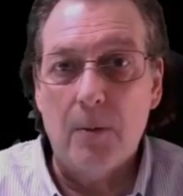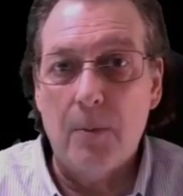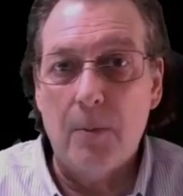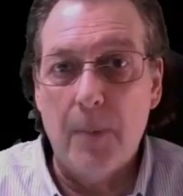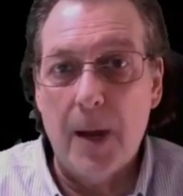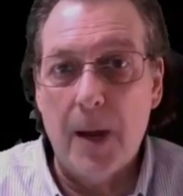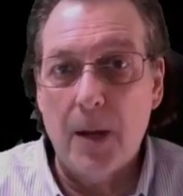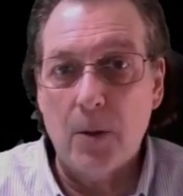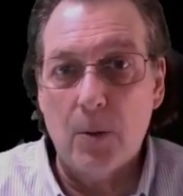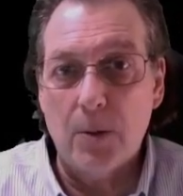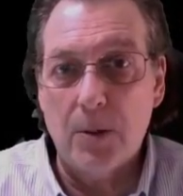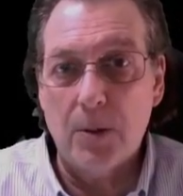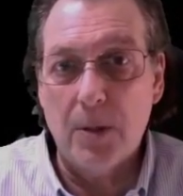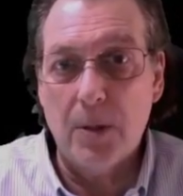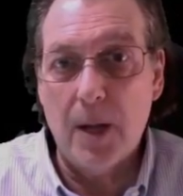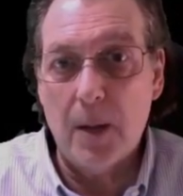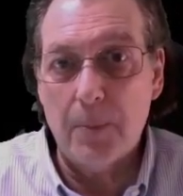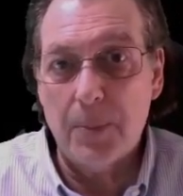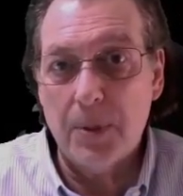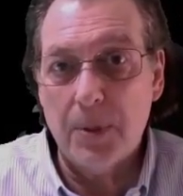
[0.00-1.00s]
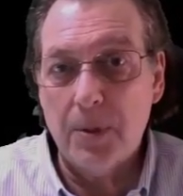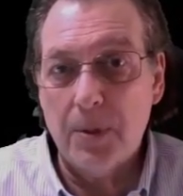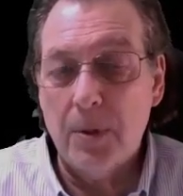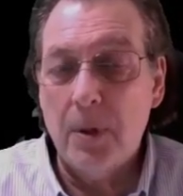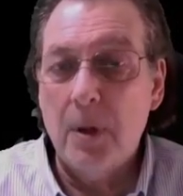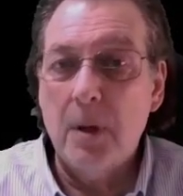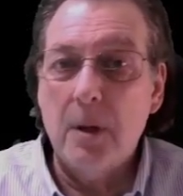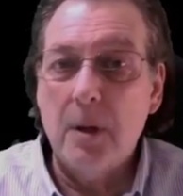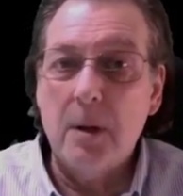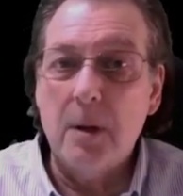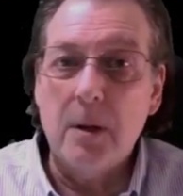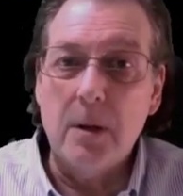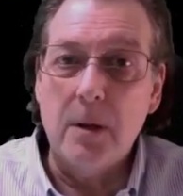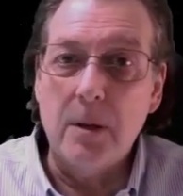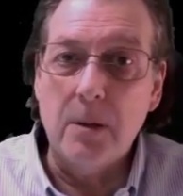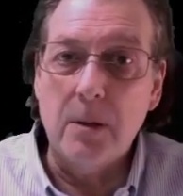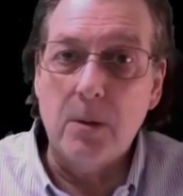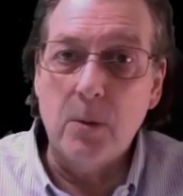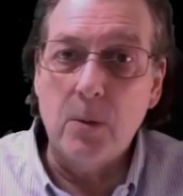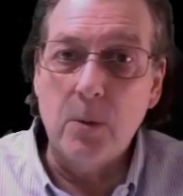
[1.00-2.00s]
manual steps
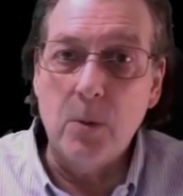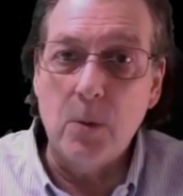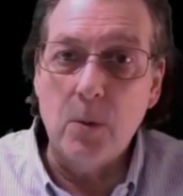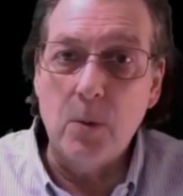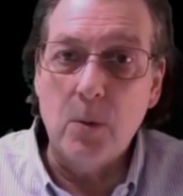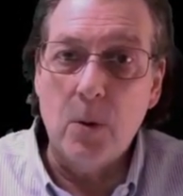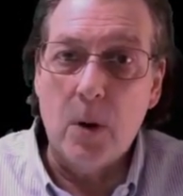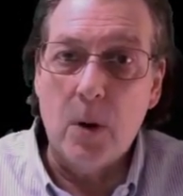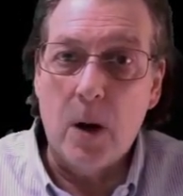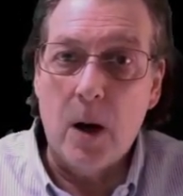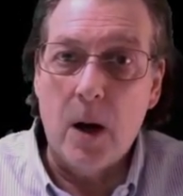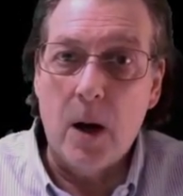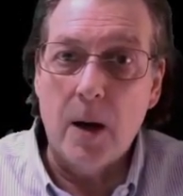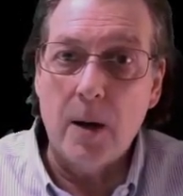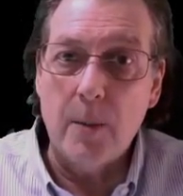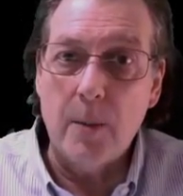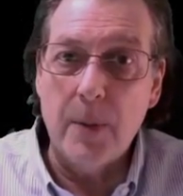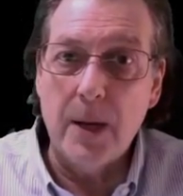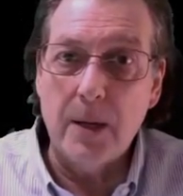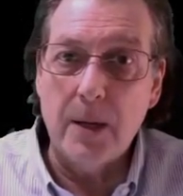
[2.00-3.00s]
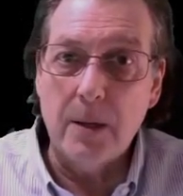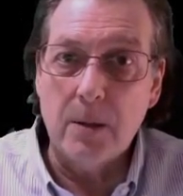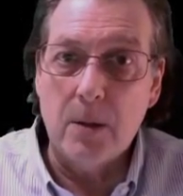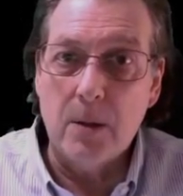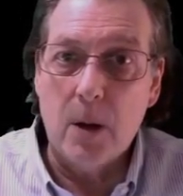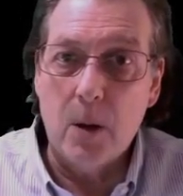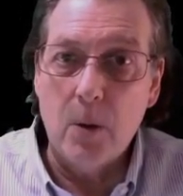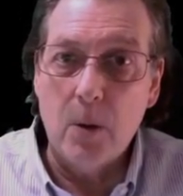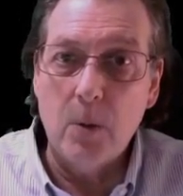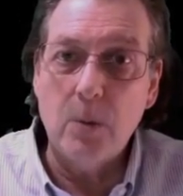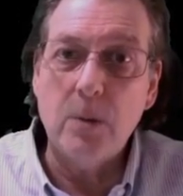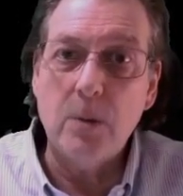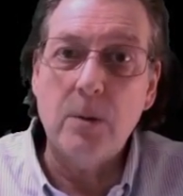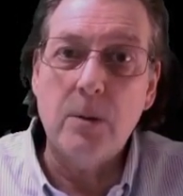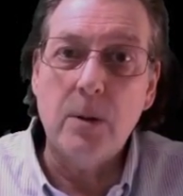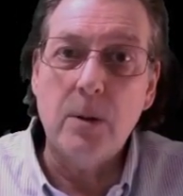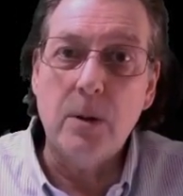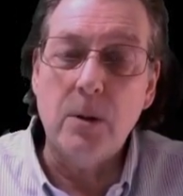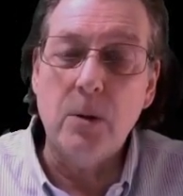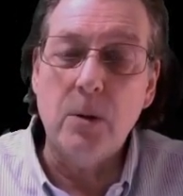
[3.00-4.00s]
into automated code
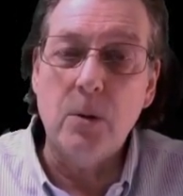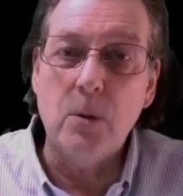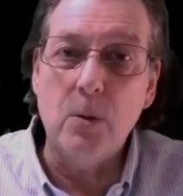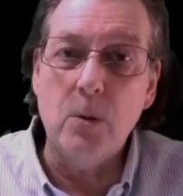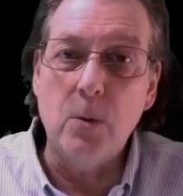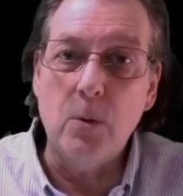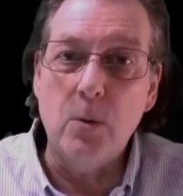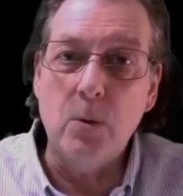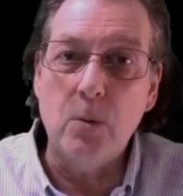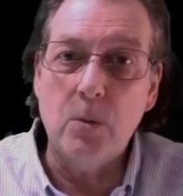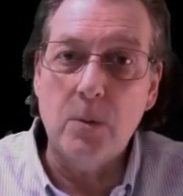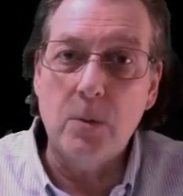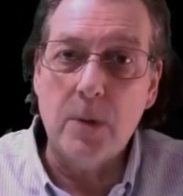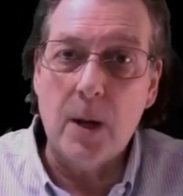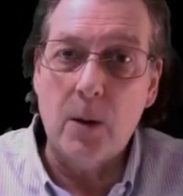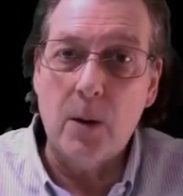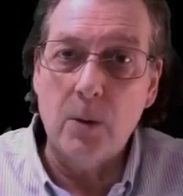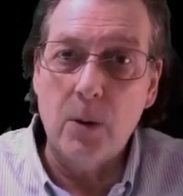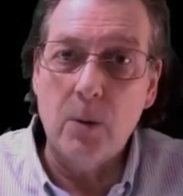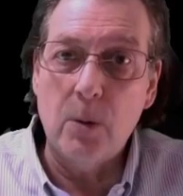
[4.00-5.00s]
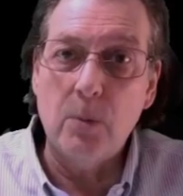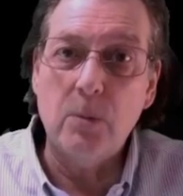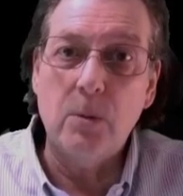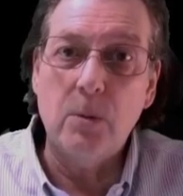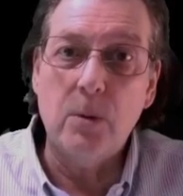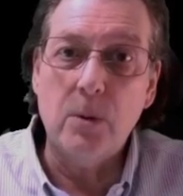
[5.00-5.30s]
that you download.